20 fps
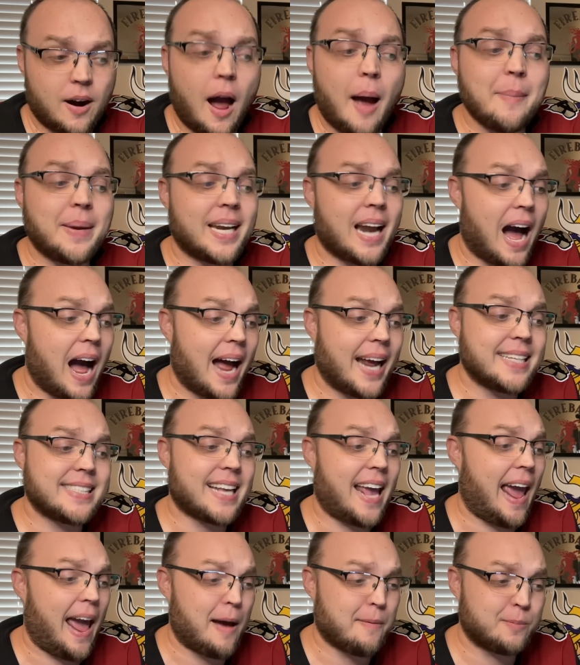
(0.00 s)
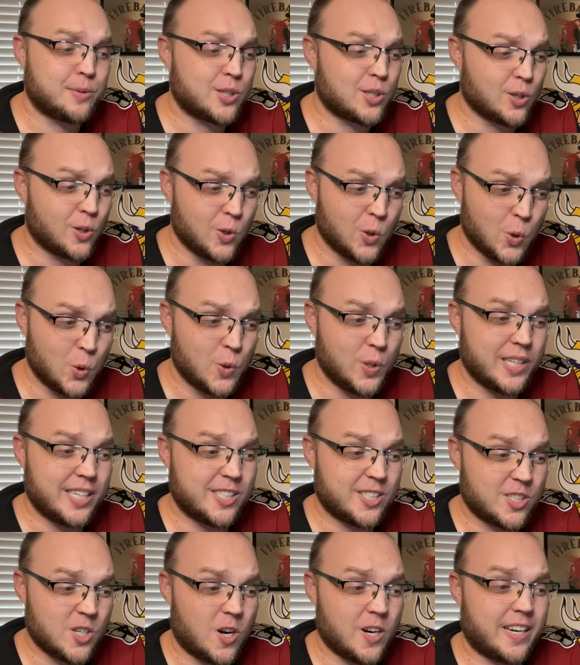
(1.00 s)
I mean, eyes absolutely
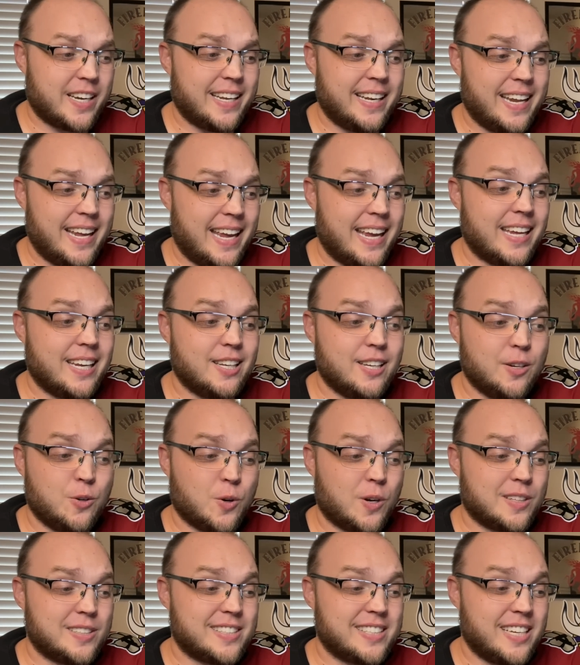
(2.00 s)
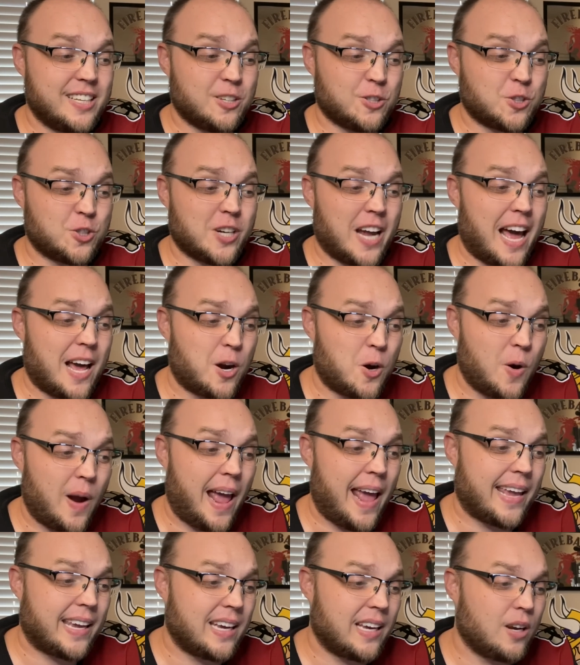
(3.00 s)
sunken in. You could see the shadow
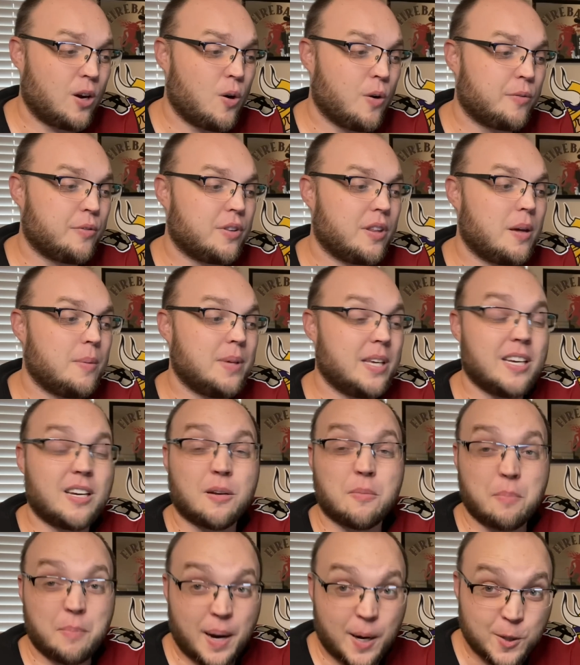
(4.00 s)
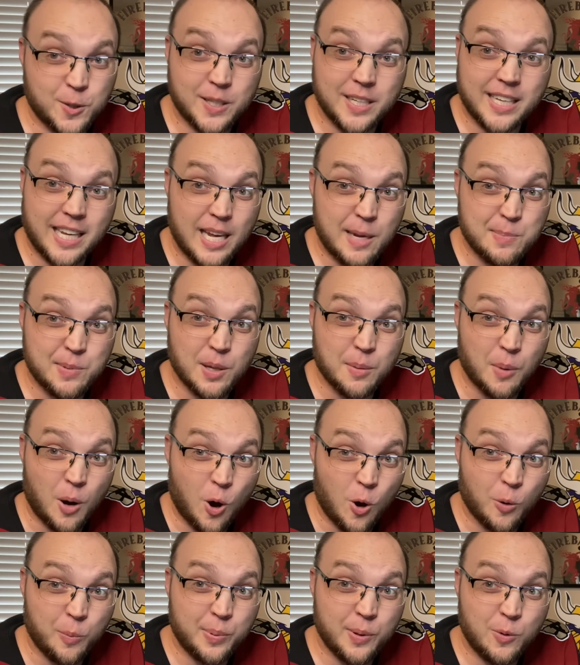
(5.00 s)
hanging over them. He could barely keep them
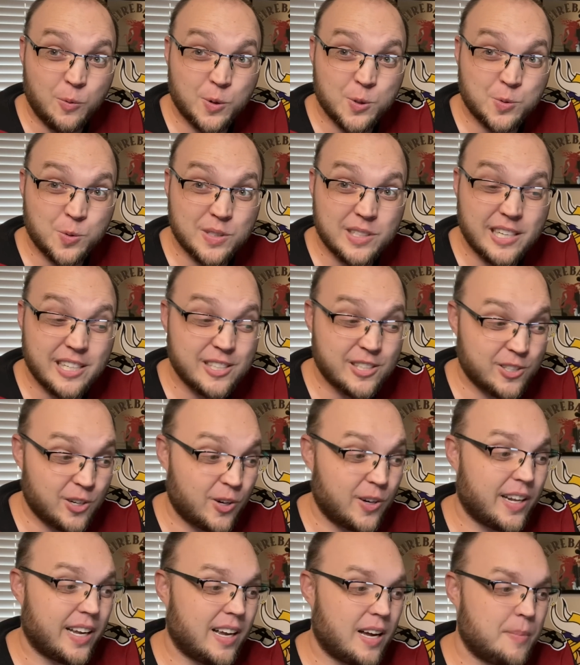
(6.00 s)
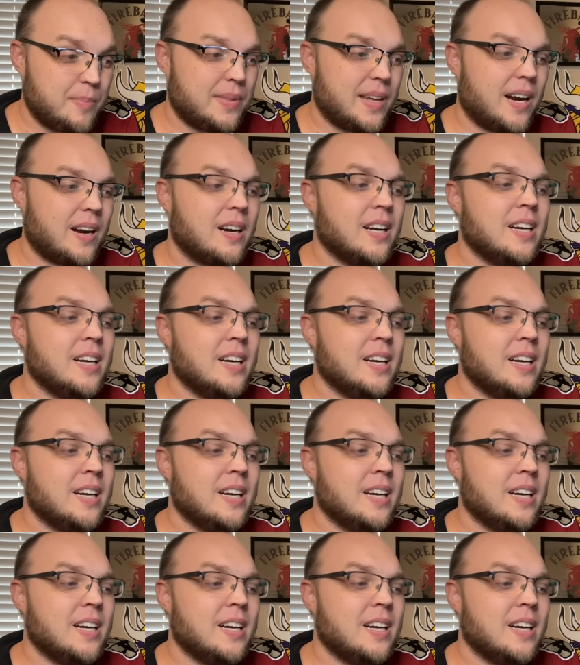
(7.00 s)
open, which was concerning up there.